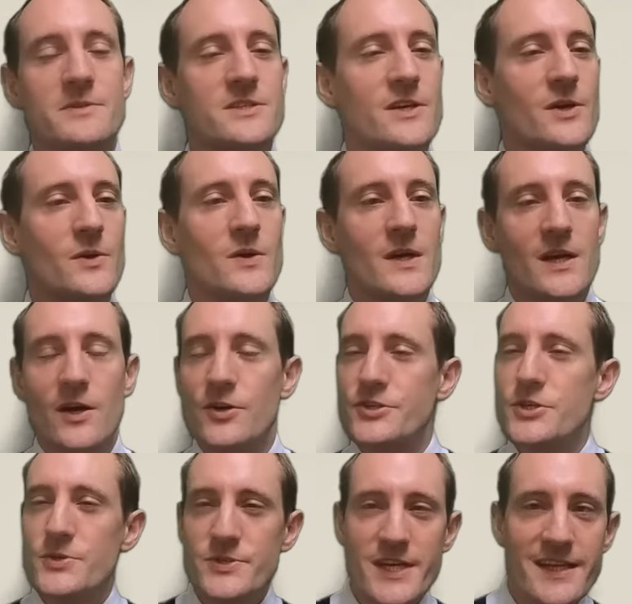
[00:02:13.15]
So on
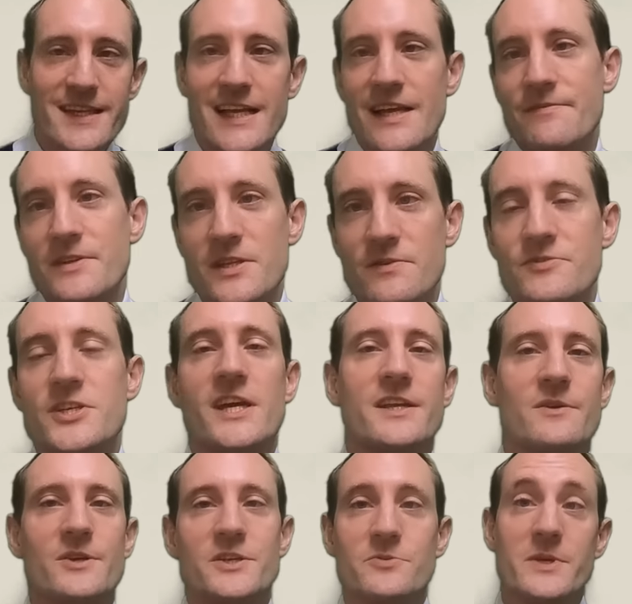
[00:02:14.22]
Tuesday the 11th of
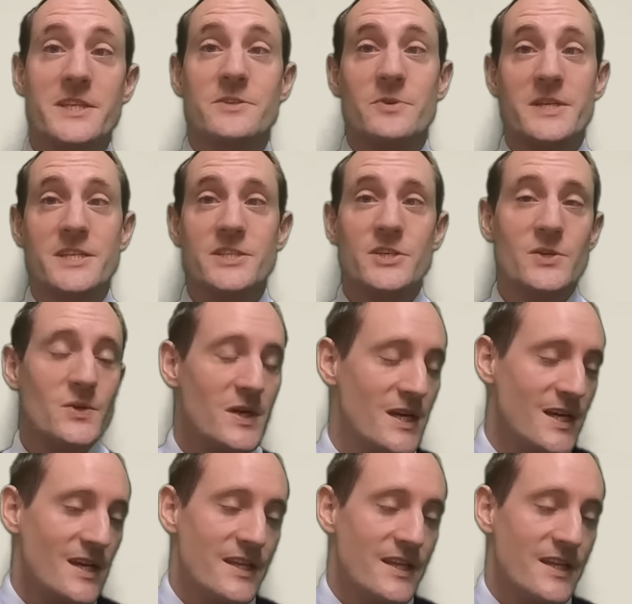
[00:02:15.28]
January 2022,